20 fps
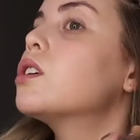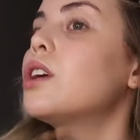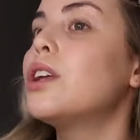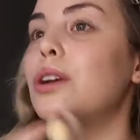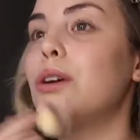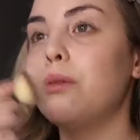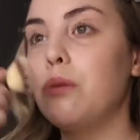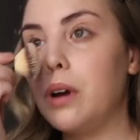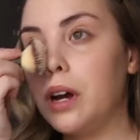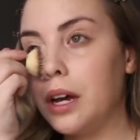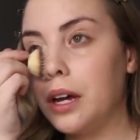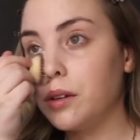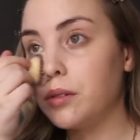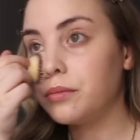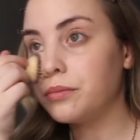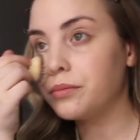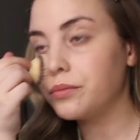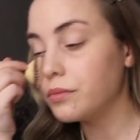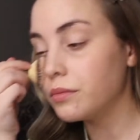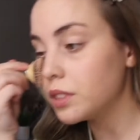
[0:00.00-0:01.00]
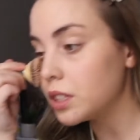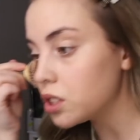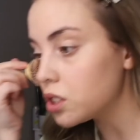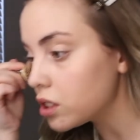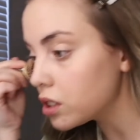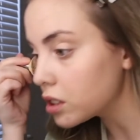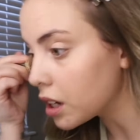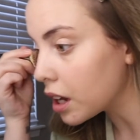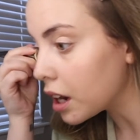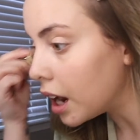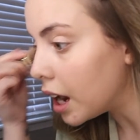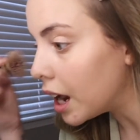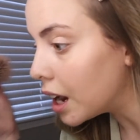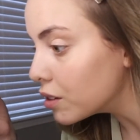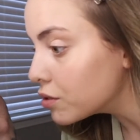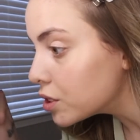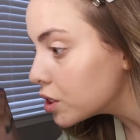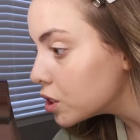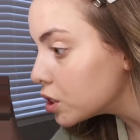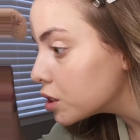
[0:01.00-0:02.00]
You know what? It's just gonna
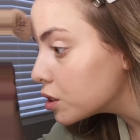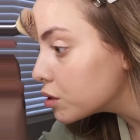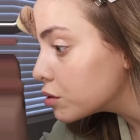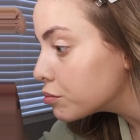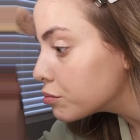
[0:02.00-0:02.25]
have to do.